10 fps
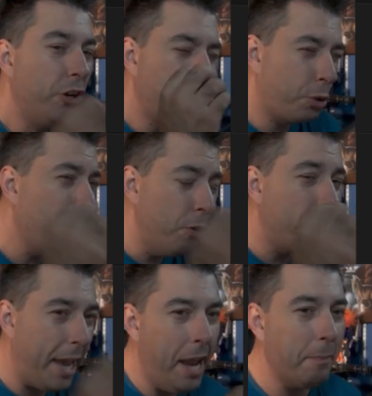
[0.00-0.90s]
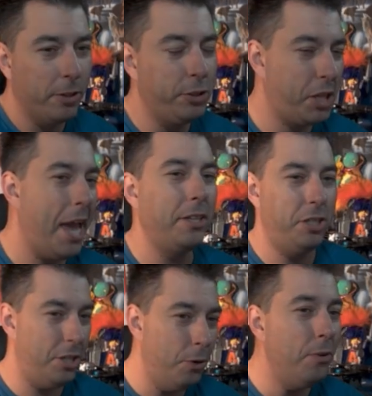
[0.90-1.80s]
true gamers, can
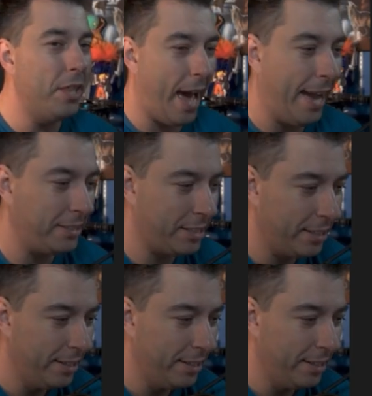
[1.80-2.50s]
do that.